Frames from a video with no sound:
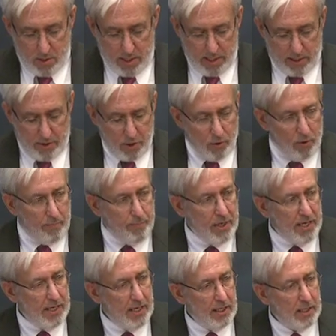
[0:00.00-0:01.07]
In
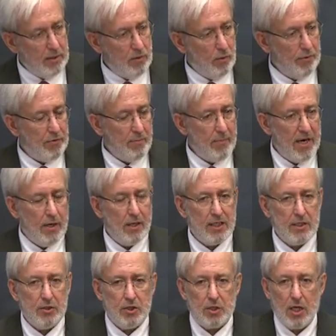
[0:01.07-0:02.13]
European and North
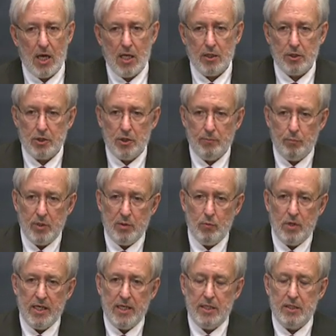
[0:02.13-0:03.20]
American scholarship, we
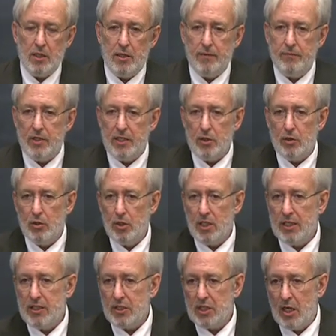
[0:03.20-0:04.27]
read of the
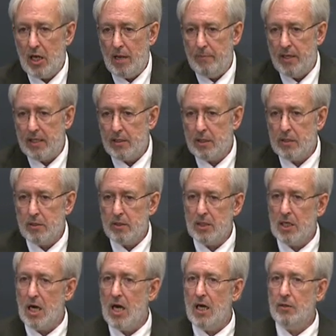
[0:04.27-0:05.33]
early Islamic
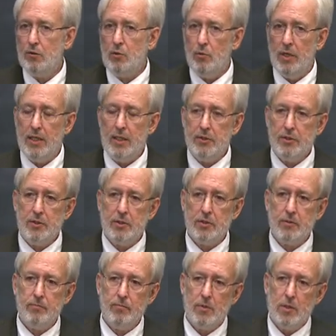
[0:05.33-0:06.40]

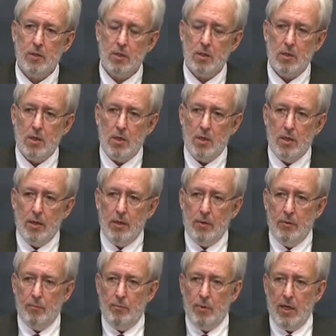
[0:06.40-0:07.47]
conquests,
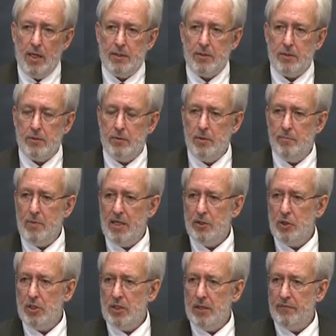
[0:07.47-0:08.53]
but the
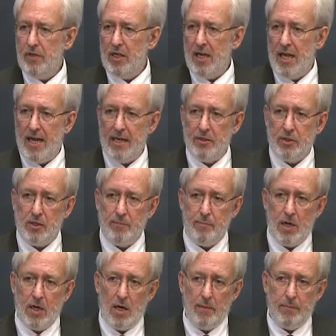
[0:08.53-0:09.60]
mention of the lands of
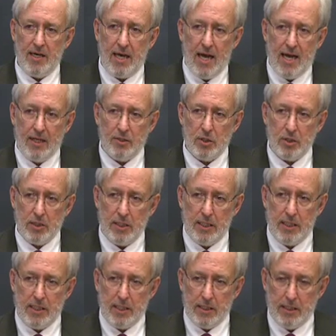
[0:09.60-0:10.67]
Muhammad
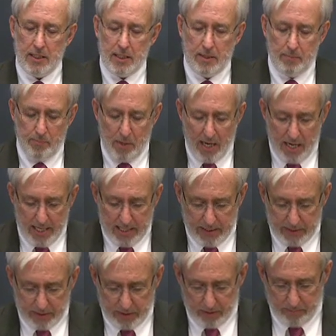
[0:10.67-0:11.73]
actually in
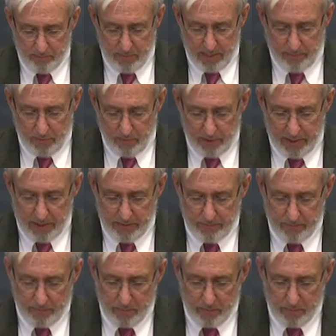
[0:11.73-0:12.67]
pious memory